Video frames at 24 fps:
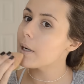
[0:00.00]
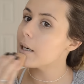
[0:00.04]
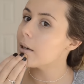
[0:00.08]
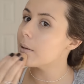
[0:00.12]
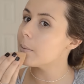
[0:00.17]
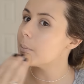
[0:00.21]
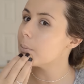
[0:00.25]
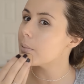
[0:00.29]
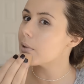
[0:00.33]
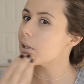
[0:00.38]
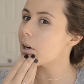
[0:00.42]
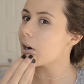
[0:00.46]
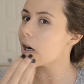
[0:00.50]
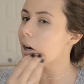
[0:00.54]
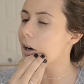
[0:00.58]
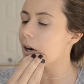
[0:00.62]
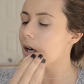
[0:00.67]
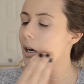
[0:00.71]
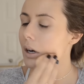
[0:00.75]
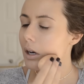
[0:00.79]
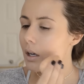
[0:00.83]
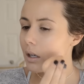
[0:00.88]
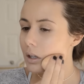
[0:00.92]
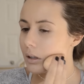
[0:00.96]
pump
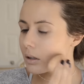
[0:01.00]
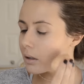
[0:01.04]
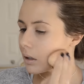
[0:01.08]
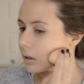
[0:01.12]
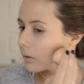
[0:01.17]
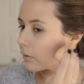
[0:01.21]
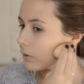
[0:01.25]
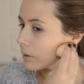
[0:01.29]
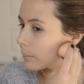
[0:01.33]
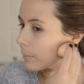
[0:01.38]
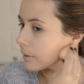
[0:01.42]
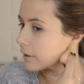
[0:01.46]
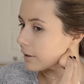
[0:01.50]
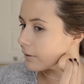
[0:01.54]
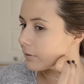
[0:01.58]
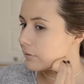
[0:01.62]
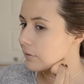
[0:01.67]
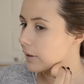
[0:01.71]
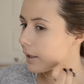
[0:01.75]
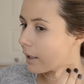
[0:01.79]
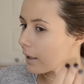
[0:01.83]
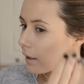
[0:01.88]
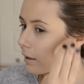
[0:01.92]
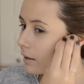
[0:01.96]
all over my
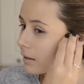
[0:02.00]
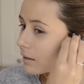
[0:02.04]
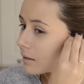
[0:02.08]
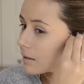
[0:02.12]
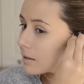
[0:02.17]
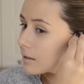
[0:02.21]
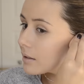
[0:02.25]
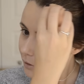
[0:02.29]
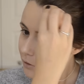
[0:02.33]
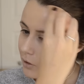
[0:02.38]
face